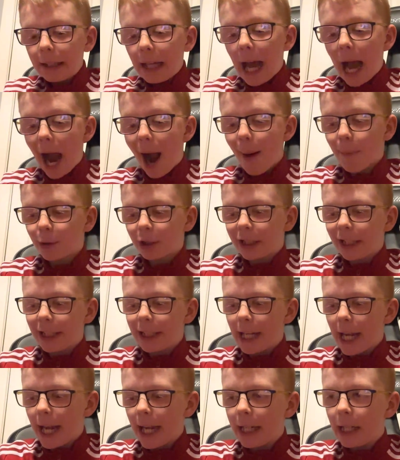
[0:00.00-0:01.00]

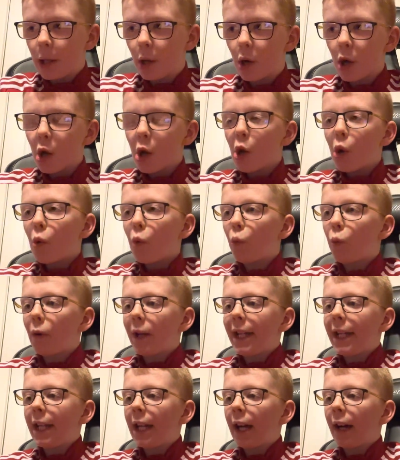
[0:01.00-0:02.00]
Aberdeen in.
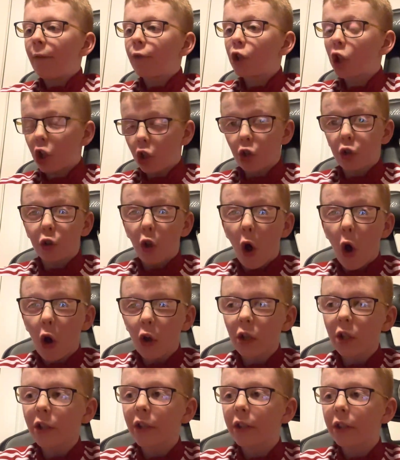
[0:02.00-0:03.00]
We have just
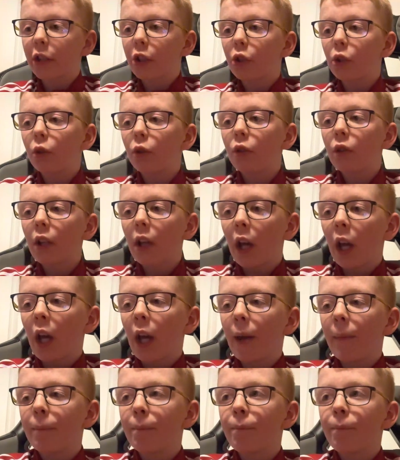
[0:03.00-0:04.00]
lost
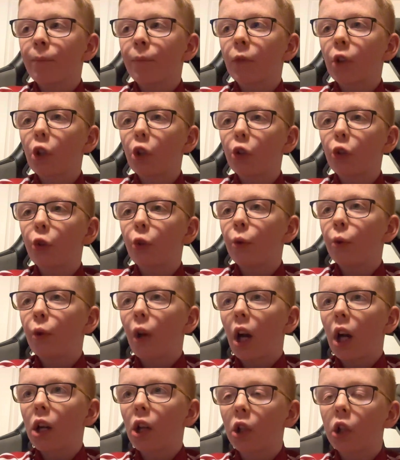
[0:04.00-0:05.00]
to
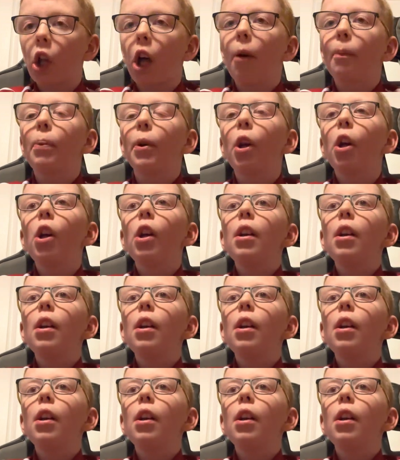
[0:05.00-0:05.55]
a club